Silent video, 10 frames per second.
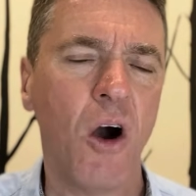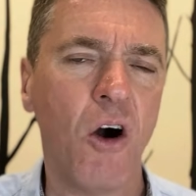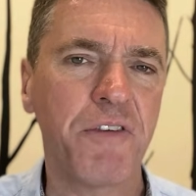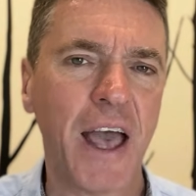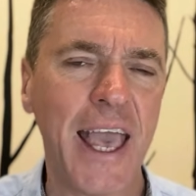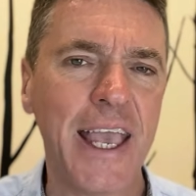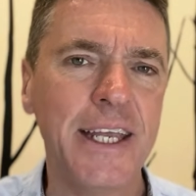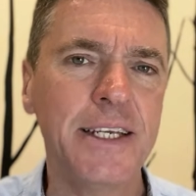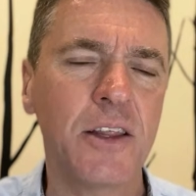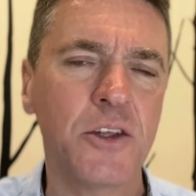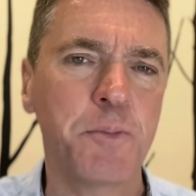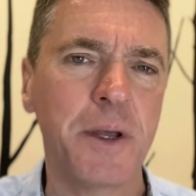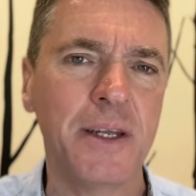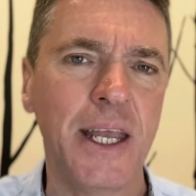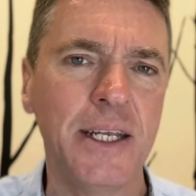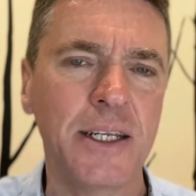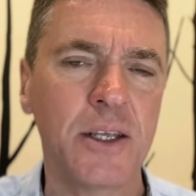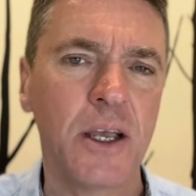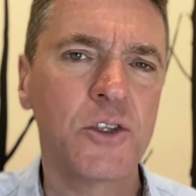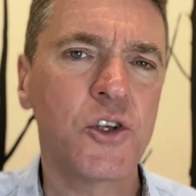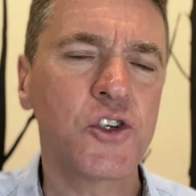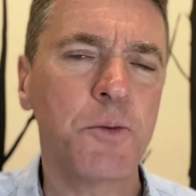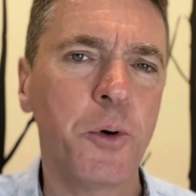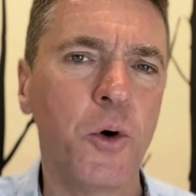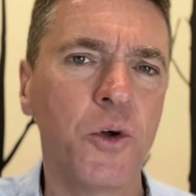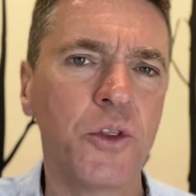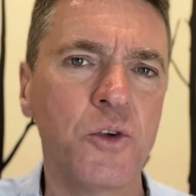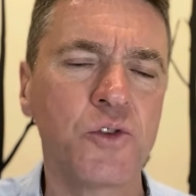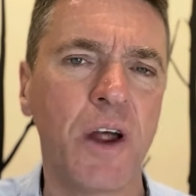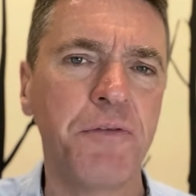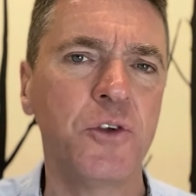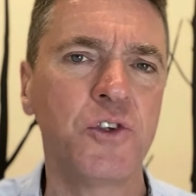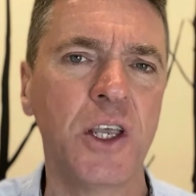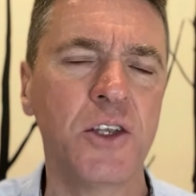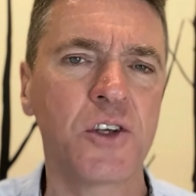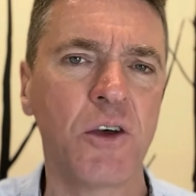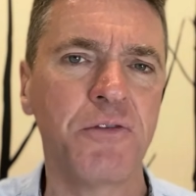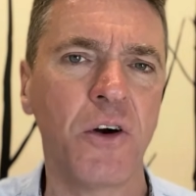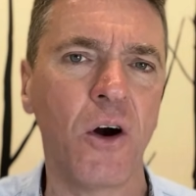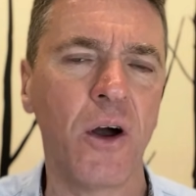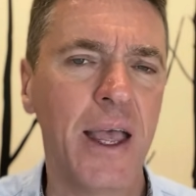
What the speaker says: of aid that's been needed to support those refugees so far.